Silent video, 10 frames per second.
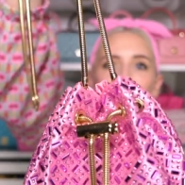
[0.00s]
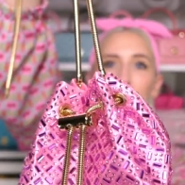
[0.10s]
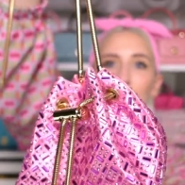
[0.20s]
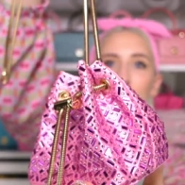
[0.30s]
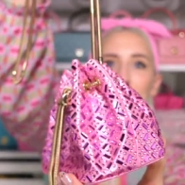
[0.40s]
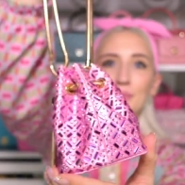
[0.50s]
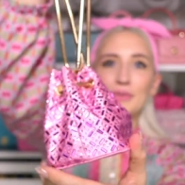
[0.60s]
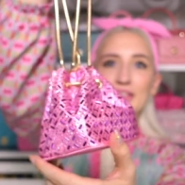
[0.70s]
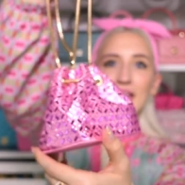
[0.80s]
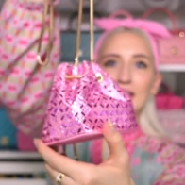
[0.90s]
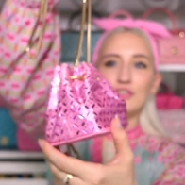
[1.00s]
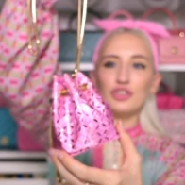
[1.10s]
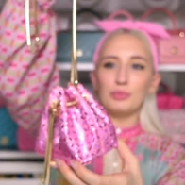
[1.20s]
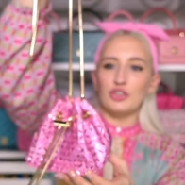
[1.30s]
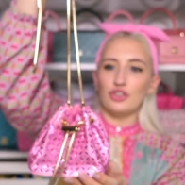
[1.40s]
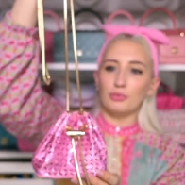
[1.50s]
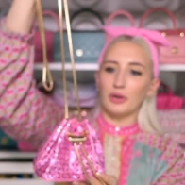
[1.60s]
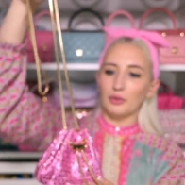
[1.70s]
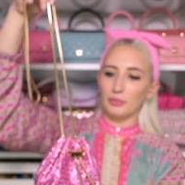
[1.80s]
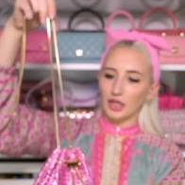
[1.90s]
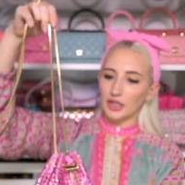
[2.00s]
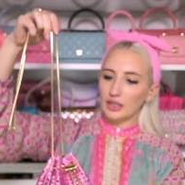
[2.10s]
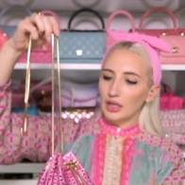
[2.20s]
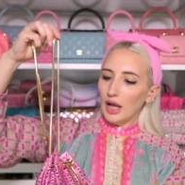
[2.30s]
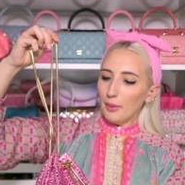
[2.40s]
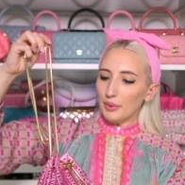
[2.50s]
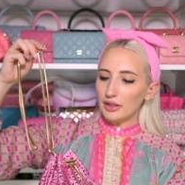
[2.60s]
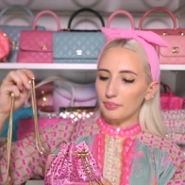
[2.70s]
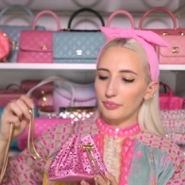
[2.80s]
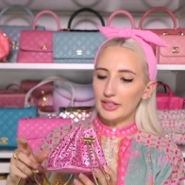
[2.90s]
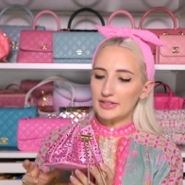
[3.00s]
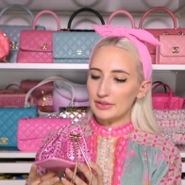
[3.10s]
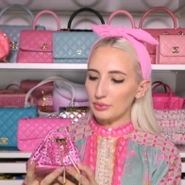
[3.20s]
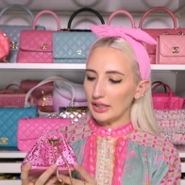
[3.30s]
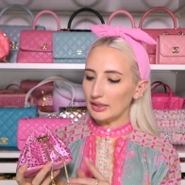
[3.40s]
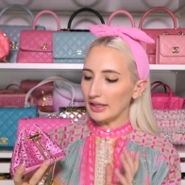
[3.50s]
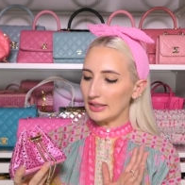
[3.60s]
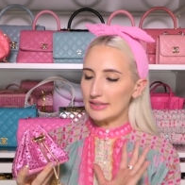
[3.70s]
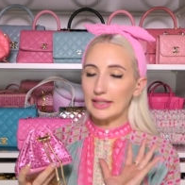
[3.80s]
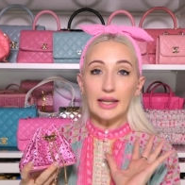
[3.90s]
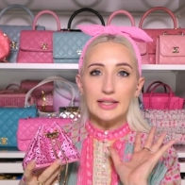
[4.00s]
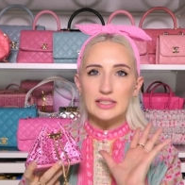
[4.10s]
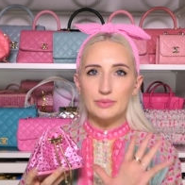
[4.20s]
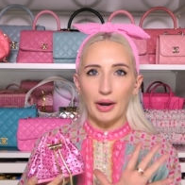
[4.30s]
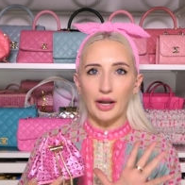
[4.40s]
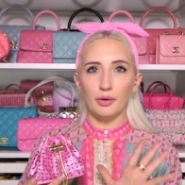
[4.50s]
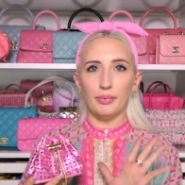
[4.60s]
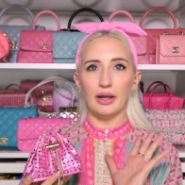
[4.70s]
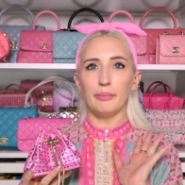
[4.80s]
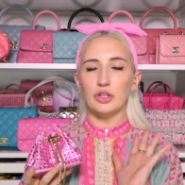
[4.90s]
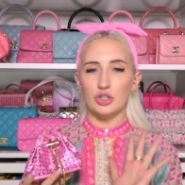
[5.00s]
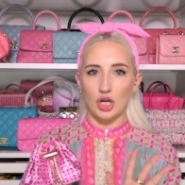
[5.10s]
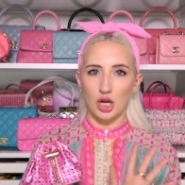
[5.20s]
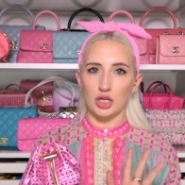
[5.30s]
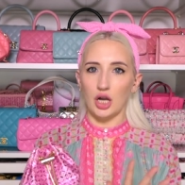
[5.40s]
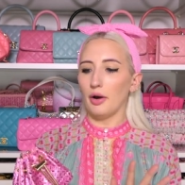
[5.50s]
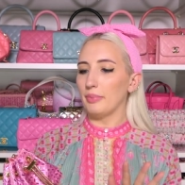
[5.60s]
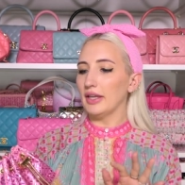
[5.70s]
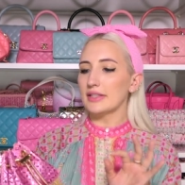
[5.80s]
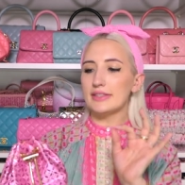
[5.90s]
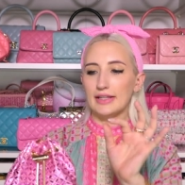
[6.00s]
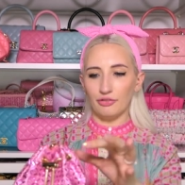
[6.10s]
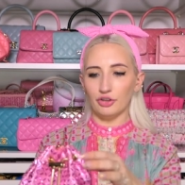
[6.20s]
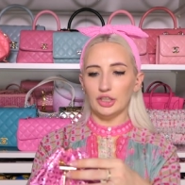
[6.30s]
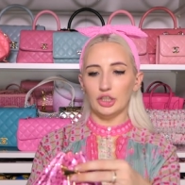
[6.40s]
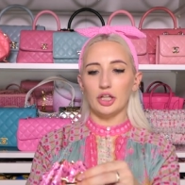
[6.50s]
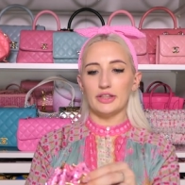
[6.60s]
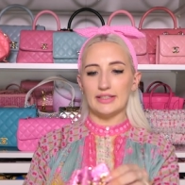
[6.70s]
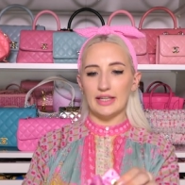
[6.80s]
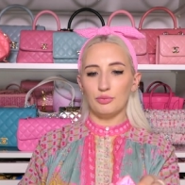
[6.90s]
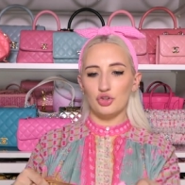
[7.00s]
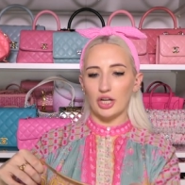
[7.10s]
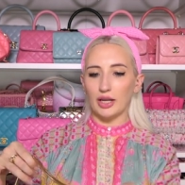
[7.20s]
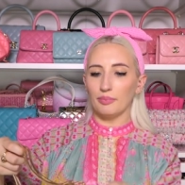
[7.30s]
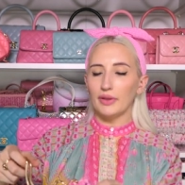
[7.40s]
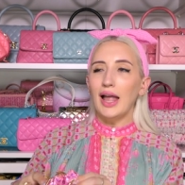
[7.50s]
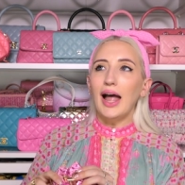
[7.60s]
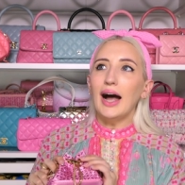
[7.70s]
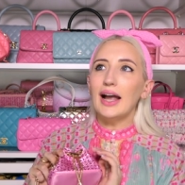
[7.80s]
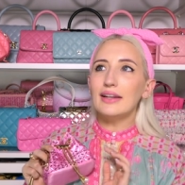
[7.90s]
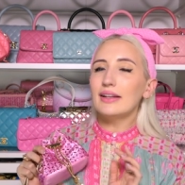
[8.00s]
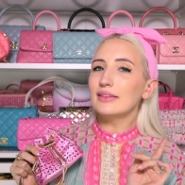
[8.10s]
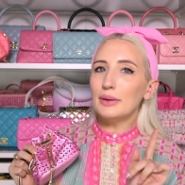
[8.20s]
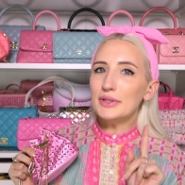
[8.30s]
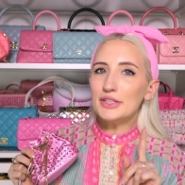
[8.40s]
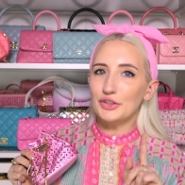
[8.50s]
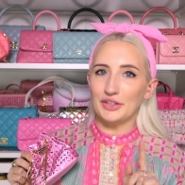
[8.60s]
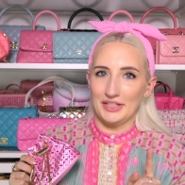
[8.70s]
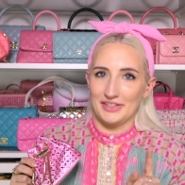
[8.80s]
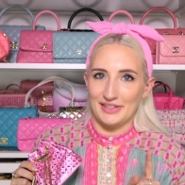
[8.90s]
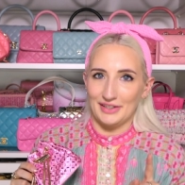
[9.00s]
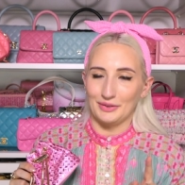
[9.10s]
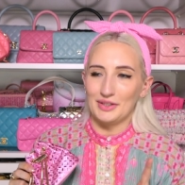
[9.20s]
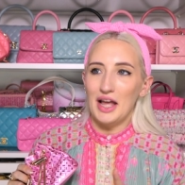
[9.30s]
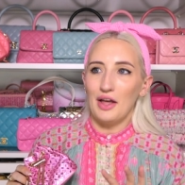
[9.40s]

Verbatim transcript: It looks almost like the Jimmy Choo bonbon, but this is what I like. It's like inspired by, but not a copy. It's definitely not the same shape. And let me tell you this too.